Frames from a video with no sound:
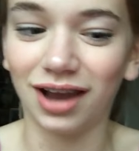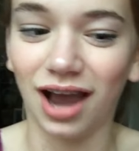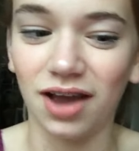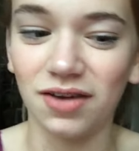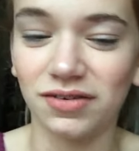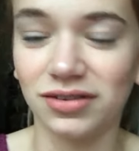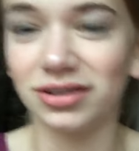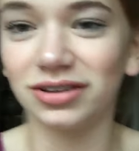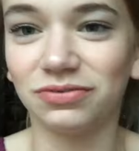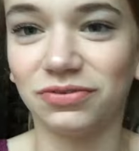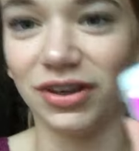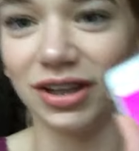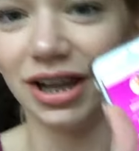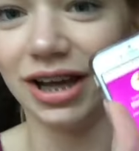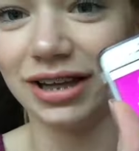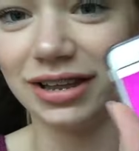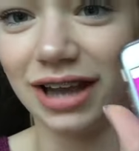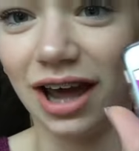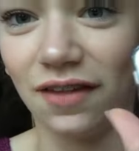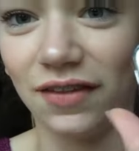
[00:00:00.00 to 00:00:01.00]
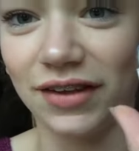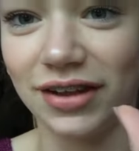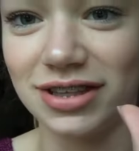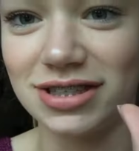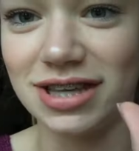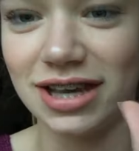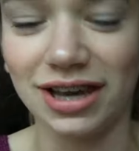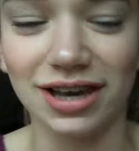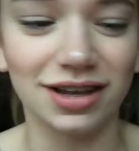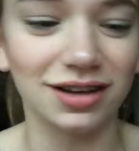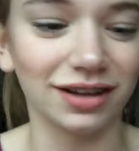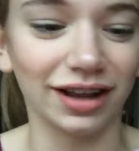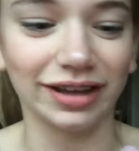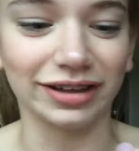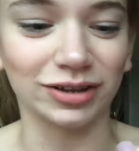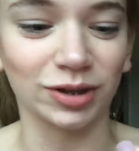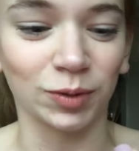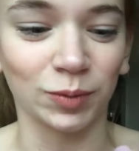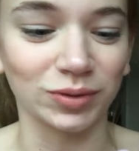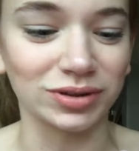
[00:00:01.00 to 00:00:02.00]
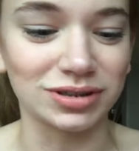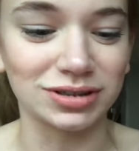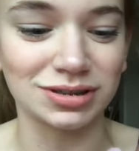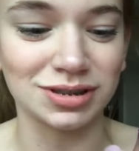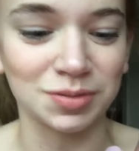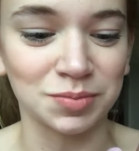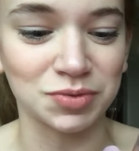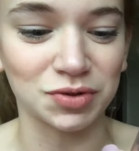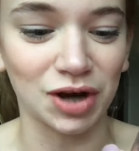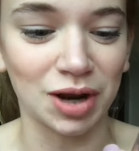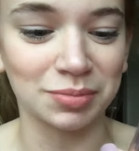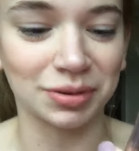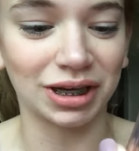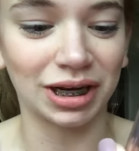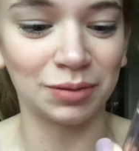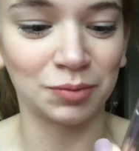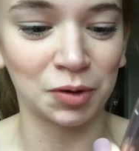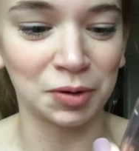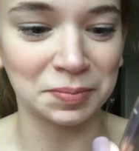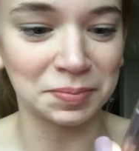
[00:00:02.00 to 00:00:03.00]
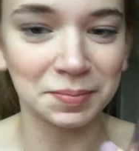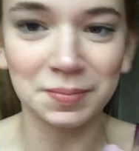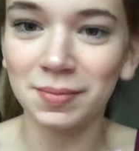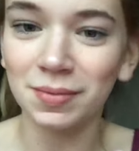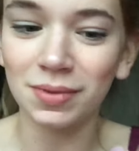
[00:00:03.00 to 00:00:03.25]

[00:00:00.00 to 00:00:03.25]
I feel like now that it's hit, like no one's subscribing anymore.